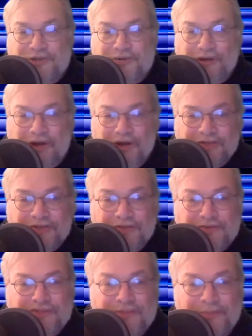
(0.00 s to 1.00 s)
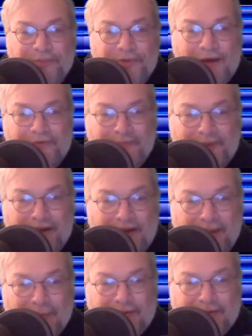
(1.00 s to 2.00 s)
cartoons of the Prophet
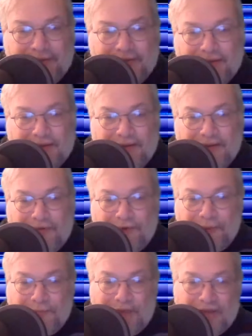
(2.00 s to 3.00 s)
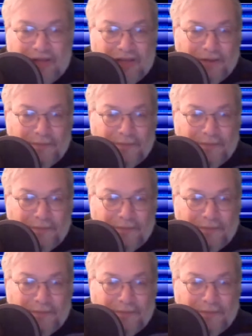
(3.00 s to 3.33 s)
Muhammad from the